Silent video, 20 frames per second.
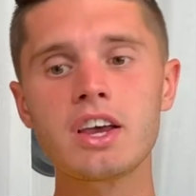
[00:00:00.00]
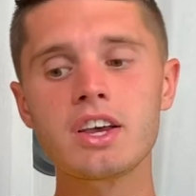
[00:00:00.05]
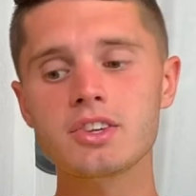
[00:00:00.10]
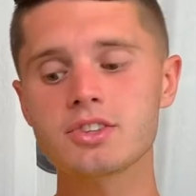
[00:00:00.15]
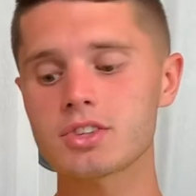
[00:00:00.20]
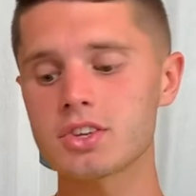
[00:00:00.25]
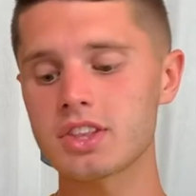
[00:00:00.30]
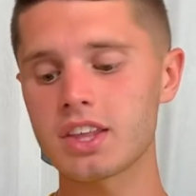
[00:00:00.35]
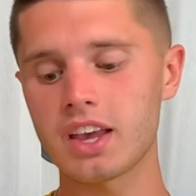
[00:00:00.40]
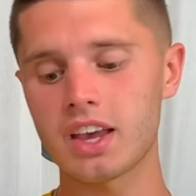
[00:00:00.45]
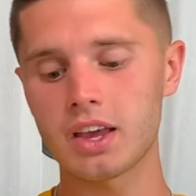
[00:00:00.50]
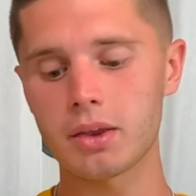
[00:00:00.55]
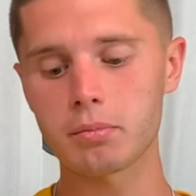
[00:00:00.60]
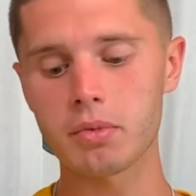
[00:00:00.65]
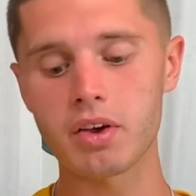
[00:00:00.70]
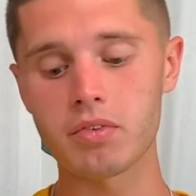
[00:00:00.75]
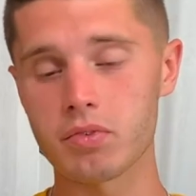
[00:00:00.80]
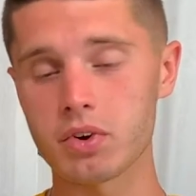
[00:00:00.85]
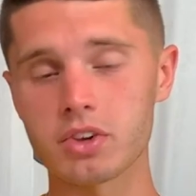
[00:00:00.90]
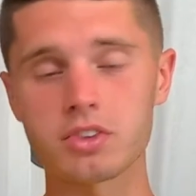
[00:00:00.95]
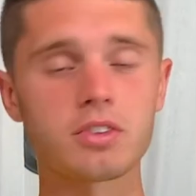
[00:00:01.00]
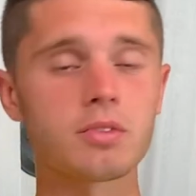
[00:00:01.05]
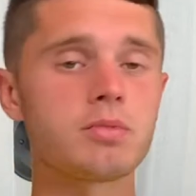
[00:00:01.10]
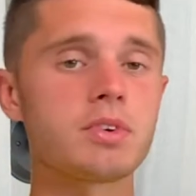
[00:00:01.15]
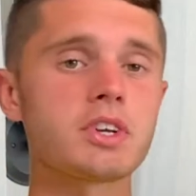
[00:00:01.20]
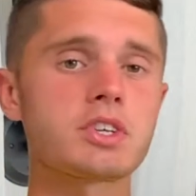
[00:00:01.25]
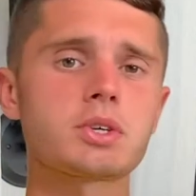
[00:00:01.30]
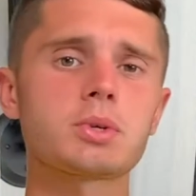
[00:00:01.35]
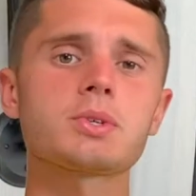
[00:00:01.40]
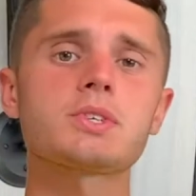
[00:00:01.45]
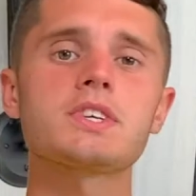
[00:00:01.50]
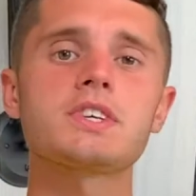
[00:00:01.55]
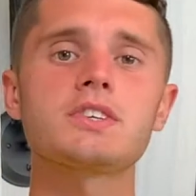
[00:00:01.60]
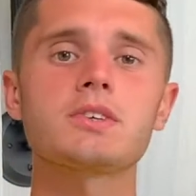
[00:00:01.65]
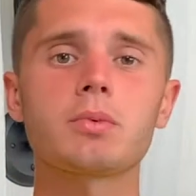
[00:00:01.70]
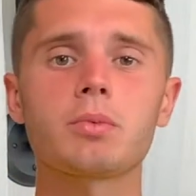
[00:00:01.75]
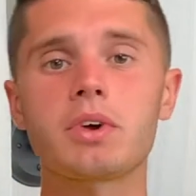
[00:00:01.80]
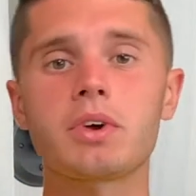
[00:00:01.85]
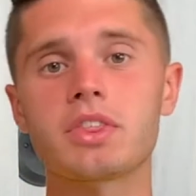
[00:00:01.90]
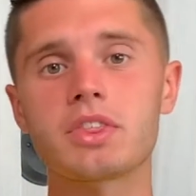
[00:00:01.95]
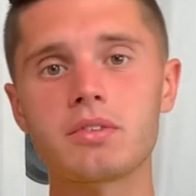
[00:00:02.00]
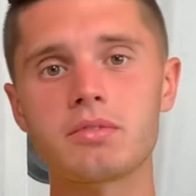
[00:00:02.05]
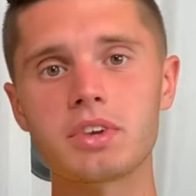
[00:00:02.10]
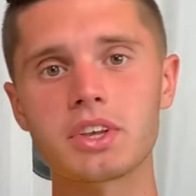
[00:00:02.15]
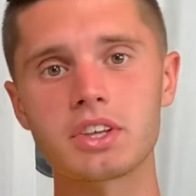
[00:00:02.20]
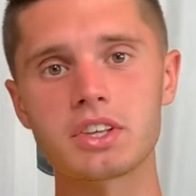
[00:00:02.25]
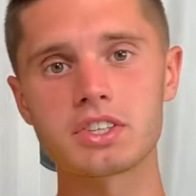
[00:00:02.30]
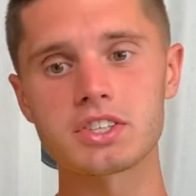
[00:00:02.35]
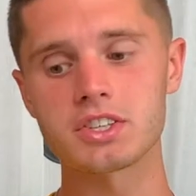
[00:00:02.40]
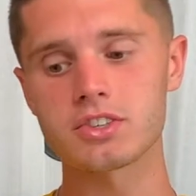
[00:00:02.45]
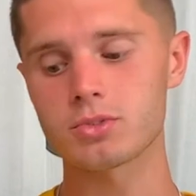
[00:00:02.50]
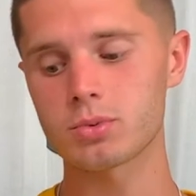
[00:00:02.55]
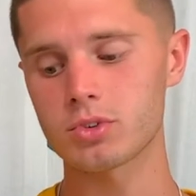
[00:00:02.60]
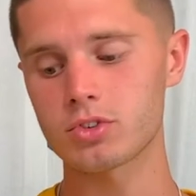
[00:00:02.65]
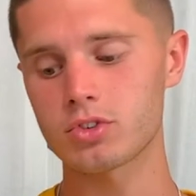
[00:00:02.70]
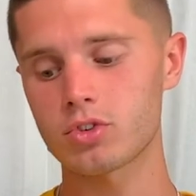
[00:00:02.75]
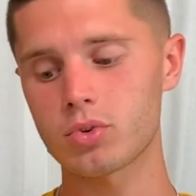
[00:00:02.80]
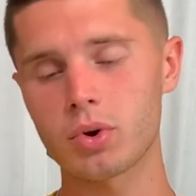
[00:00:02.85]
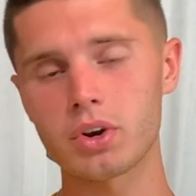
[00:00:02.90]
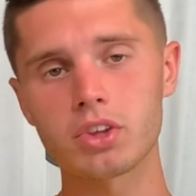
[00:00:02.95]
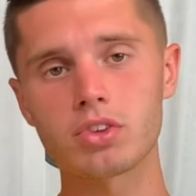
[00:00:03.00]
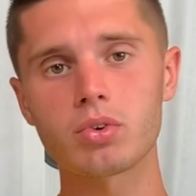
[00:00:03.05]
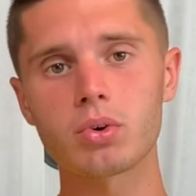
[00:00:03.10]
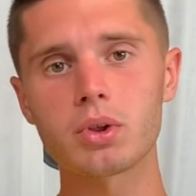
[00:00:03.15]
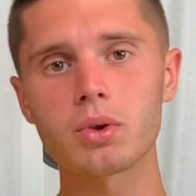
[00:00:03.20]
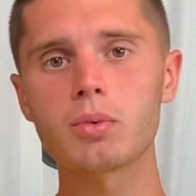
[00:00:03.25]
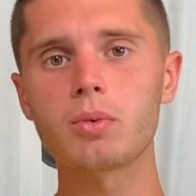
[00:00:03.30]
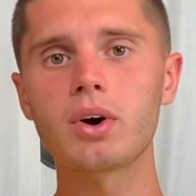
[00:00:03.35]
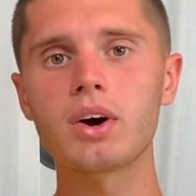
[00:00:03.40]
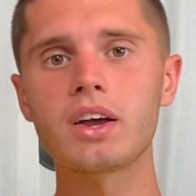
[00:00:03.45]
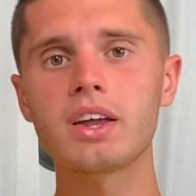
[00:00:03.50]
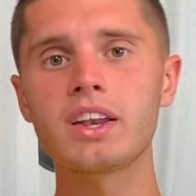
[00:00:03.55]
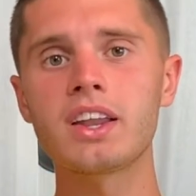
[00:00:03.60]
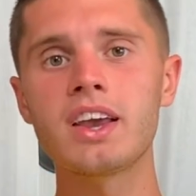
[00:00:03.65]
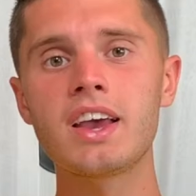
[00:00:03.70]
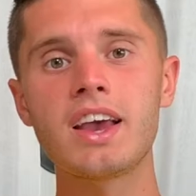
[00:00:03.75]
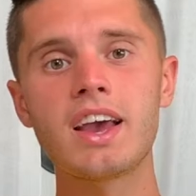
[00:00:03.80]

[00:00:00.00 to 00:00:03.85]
So then my first official season with the Villages was 2021.